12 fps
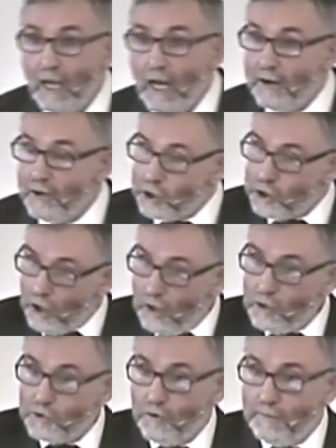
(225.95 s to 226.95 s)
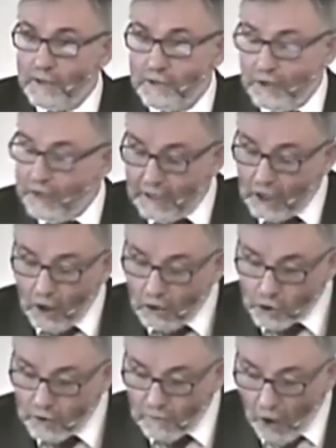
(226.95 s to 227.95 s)
and it sounds from this that he did
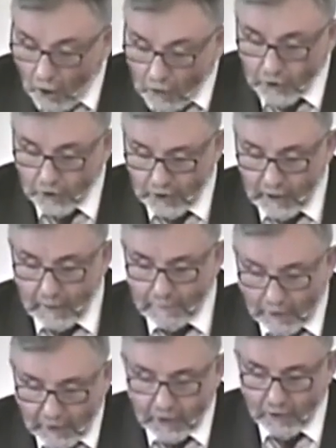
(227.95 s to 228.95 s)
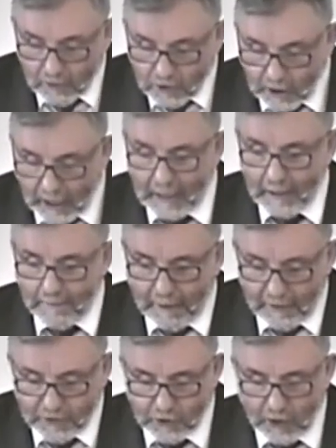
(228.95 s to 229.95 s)
lots of other miracles in
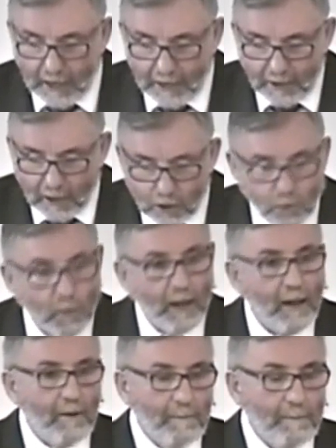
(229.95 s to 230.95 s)
Bethsaida as well.